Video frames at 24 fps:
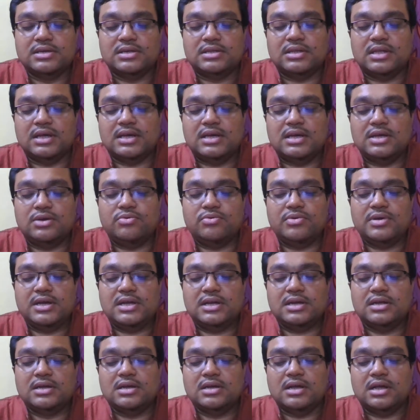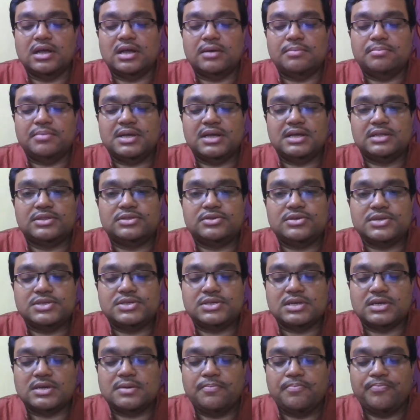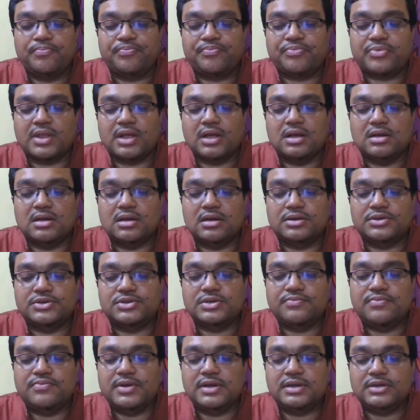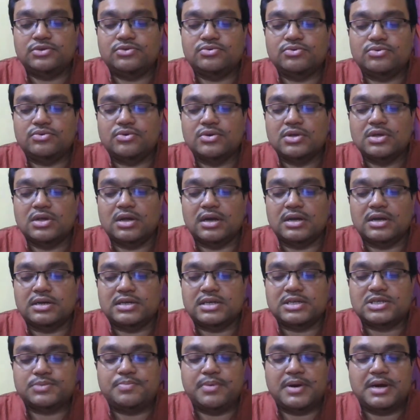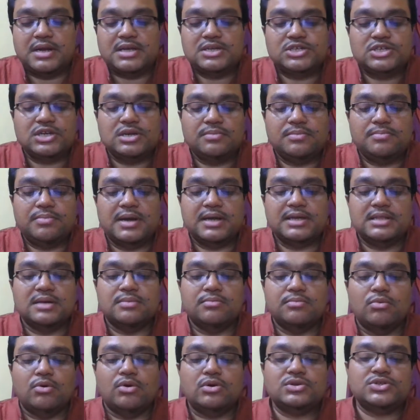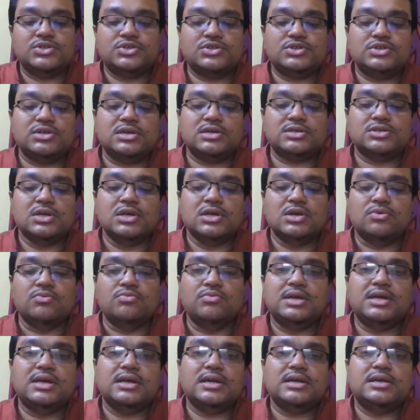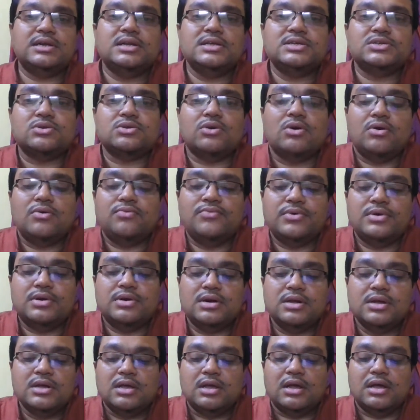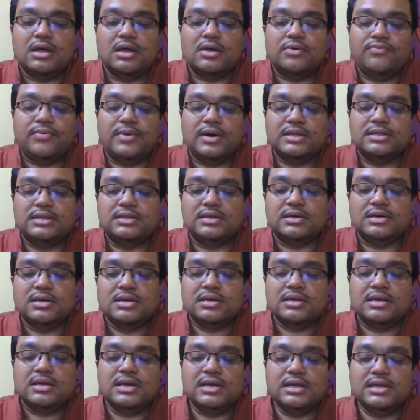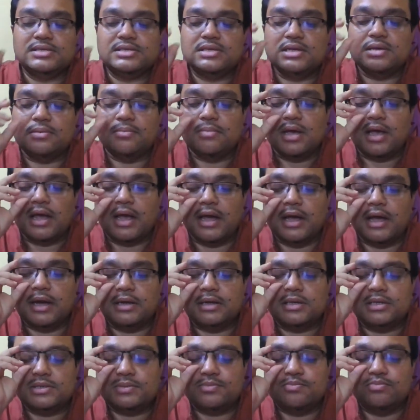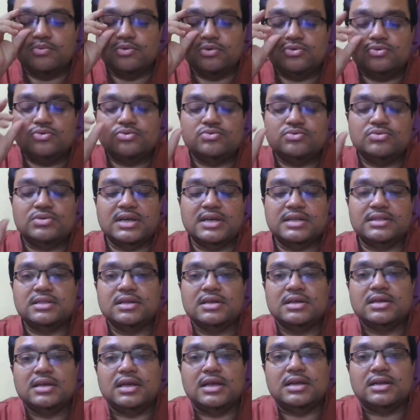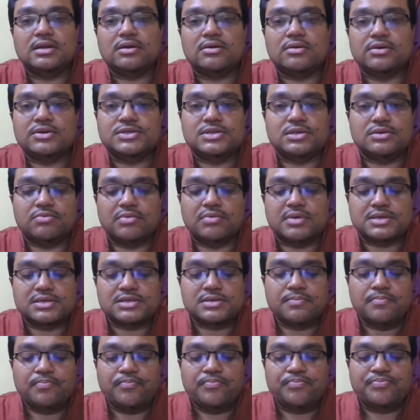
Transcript: The heroine Beatrice, driven to desperation by the monstrous wickedness of her father, kills him and is put to death in consequence.